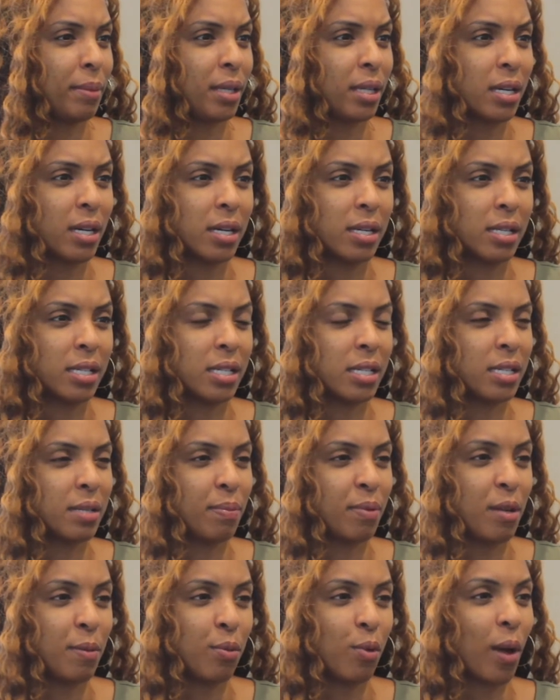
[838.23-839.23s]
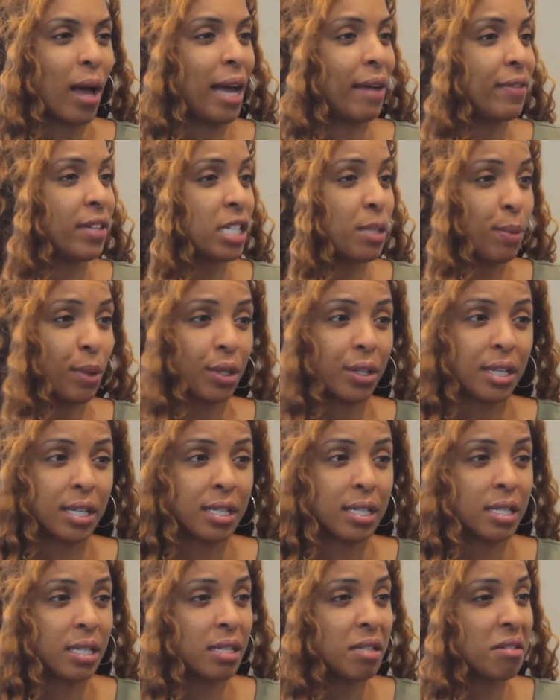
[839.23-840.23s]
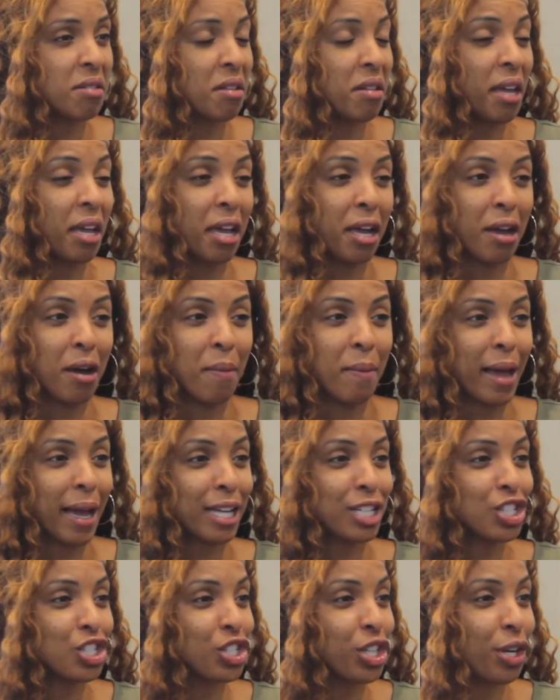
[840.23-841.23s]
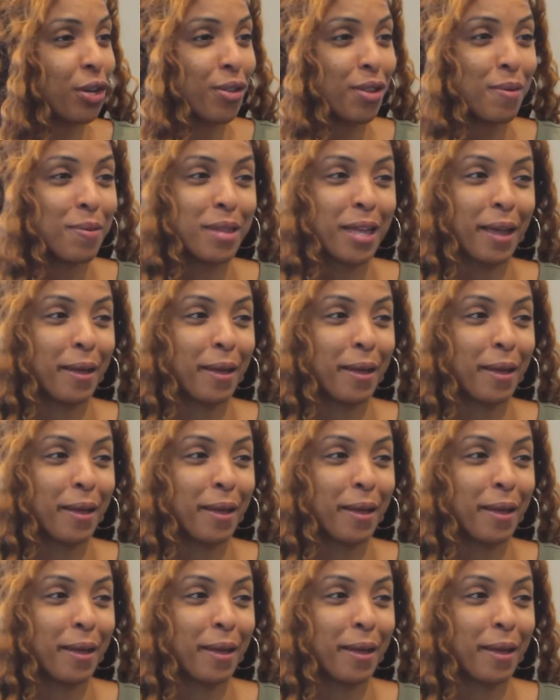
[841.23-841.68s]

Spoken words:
Because people have experiences and they can come back and share them.